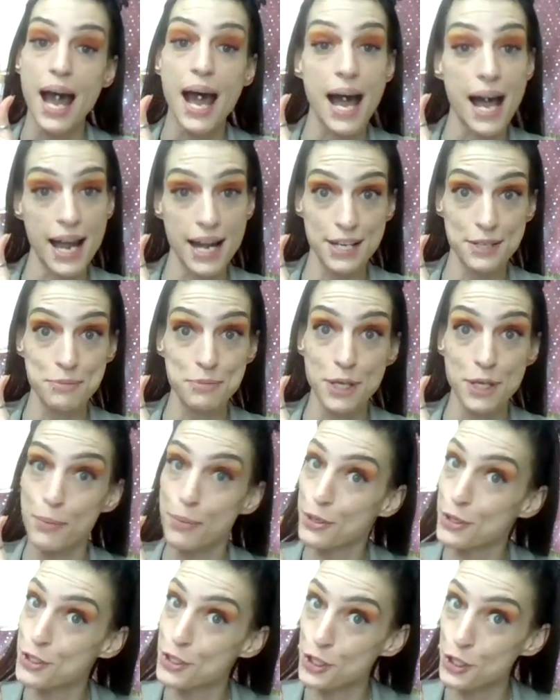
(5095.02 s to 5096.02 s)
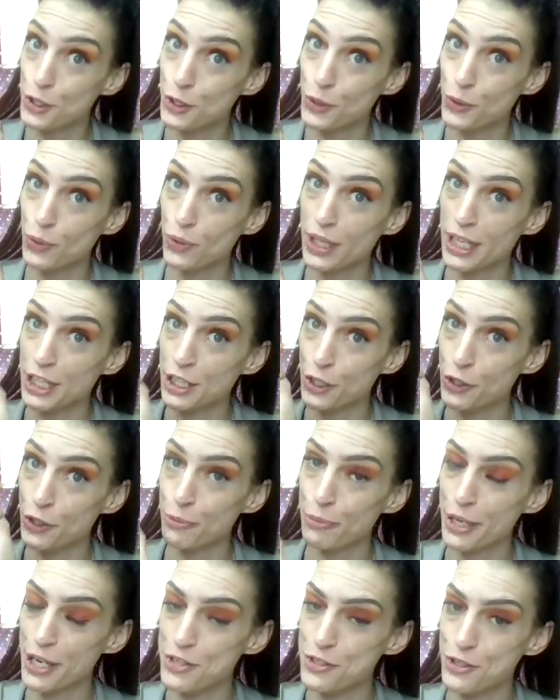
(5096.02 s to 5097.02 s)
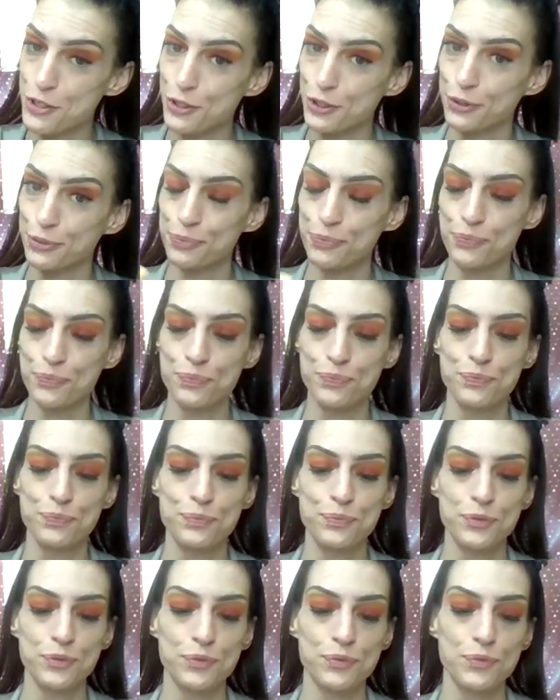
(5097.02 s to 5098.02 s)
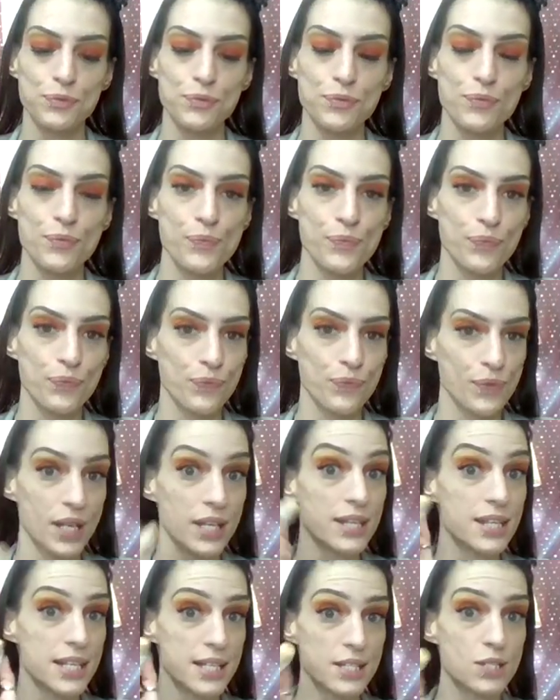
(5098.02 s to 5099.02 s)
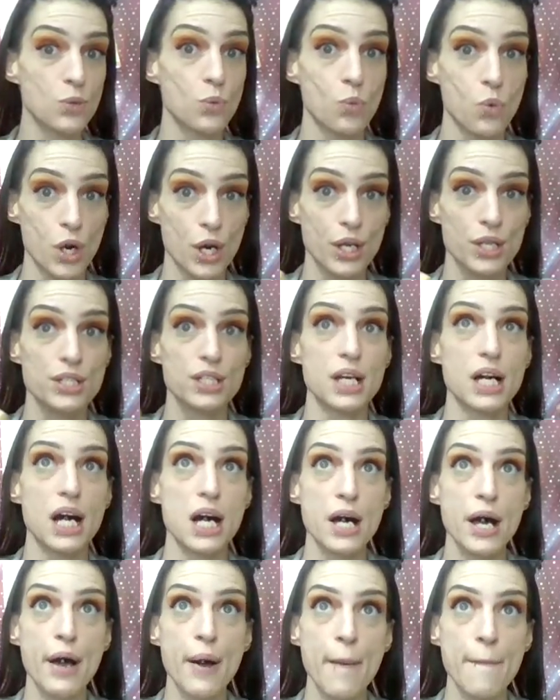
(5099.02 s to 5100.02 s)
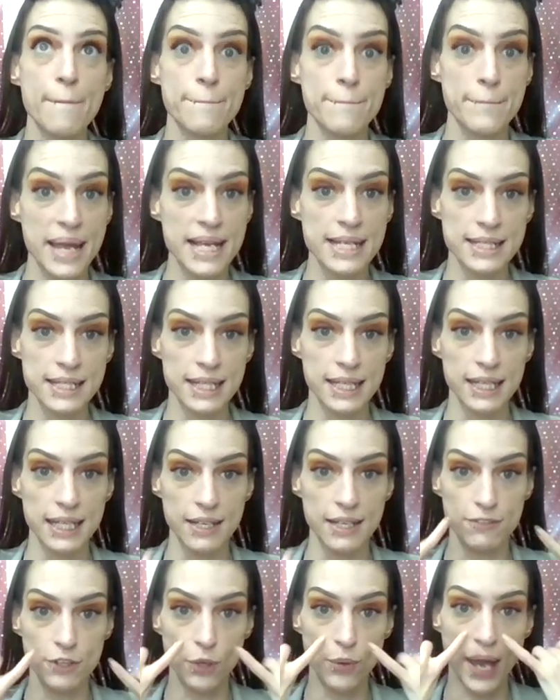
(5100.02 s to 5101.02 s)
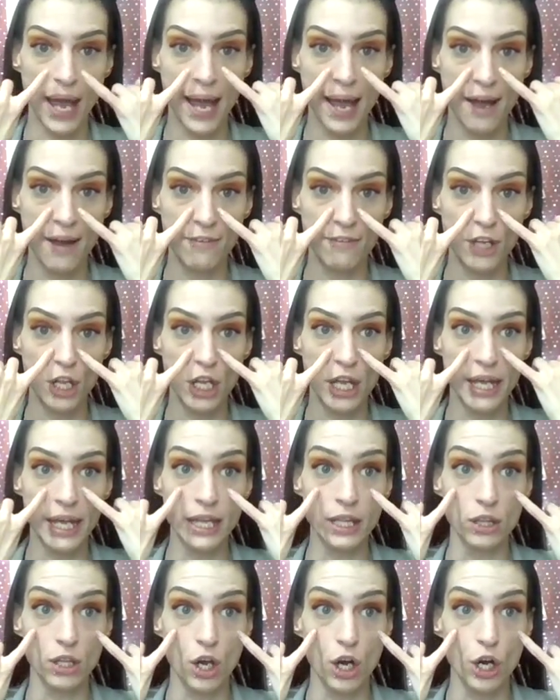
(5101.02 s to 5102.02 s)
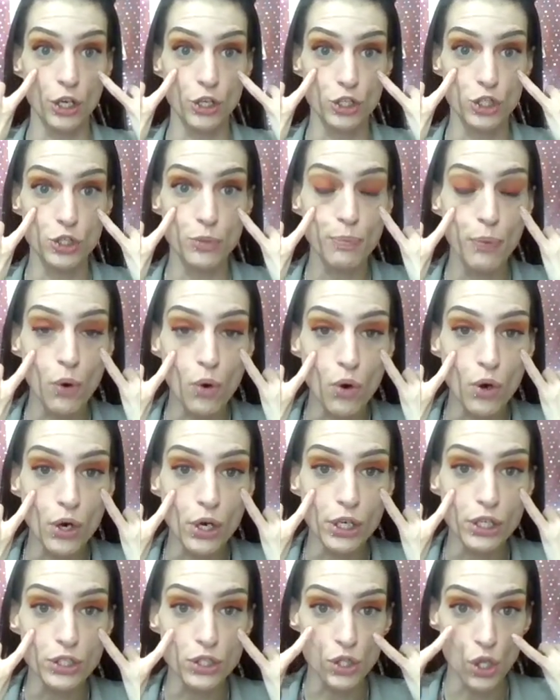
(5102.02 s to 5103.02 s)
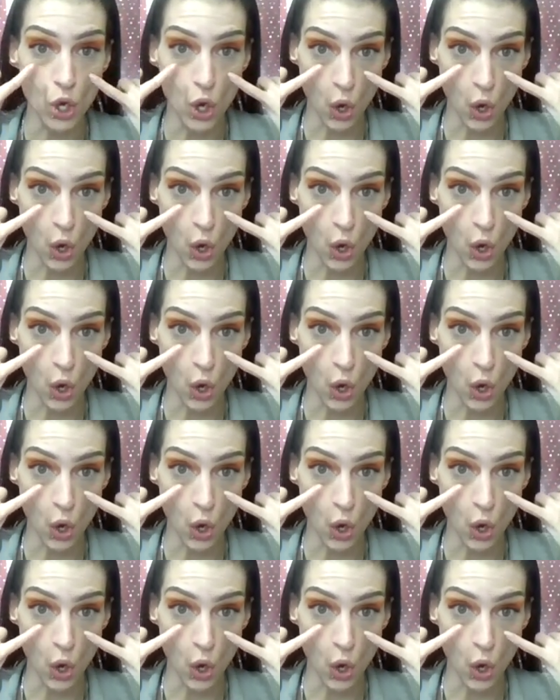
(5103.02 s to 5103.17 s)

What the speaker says: item number 2 in your bundle. This works amazing if you have enlarged pores